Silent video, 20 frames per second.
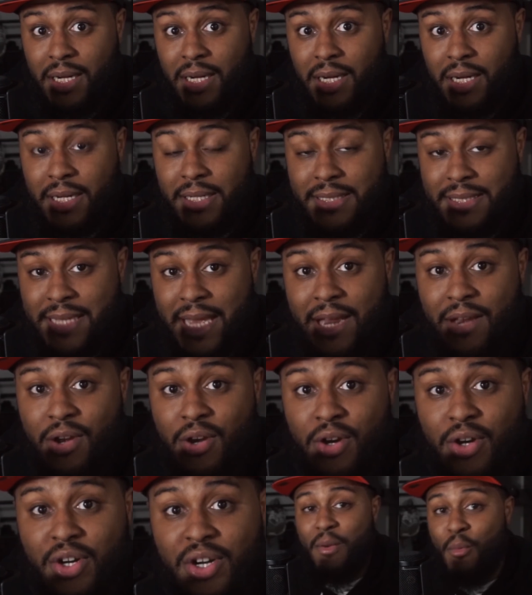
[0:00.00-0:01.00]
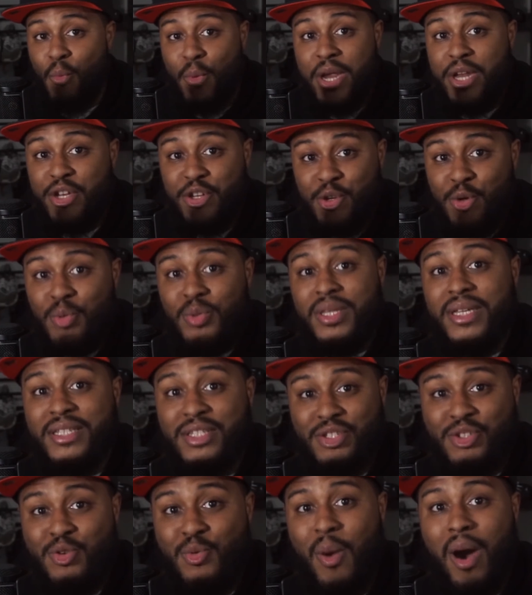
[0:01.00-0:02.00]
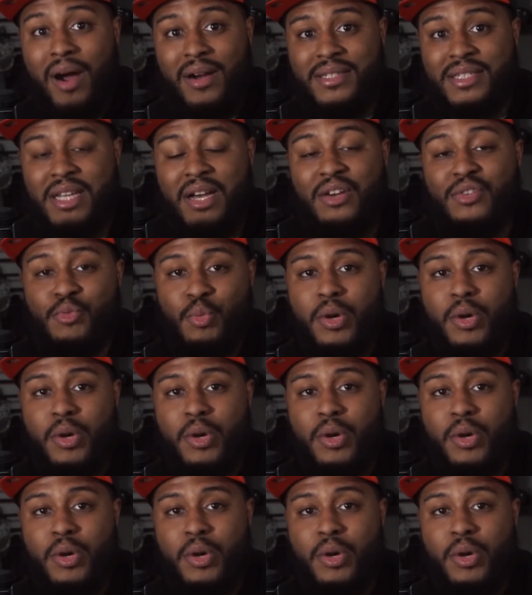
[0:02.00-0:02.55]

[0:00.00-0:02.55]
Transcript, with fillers: a contender, we do this to ourselves.